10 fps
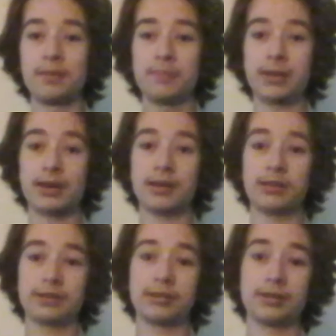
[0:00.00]

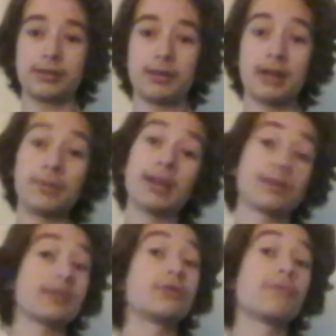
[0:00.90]
Because, I mean,
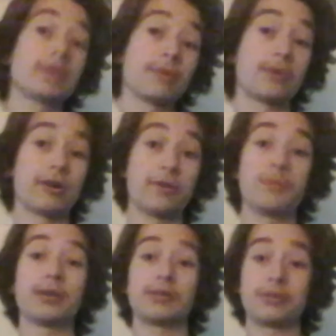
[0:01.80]
unless you really want to go
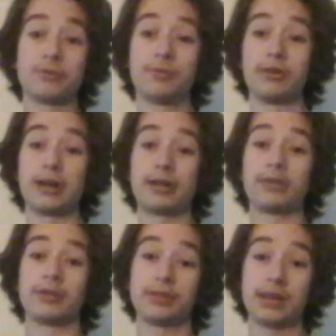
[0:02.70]
because it's cool, I
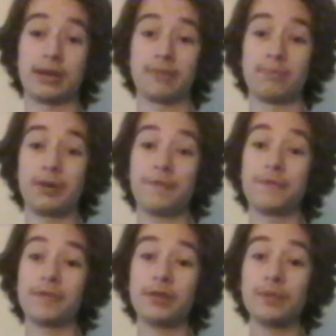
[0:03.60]
understand. But if
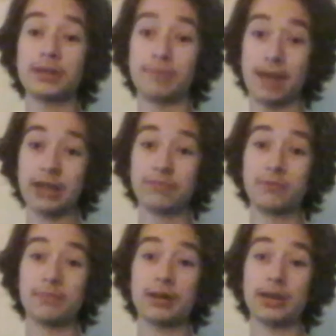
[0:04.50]
you really want the
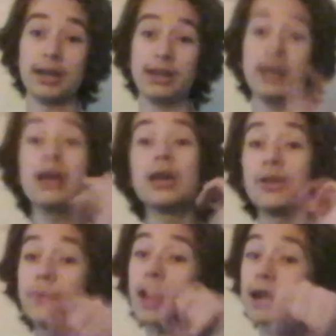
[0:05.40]
maximum amount of candy,
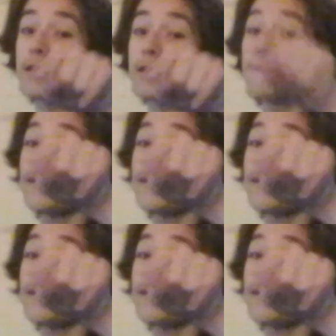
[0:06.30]
you gotta go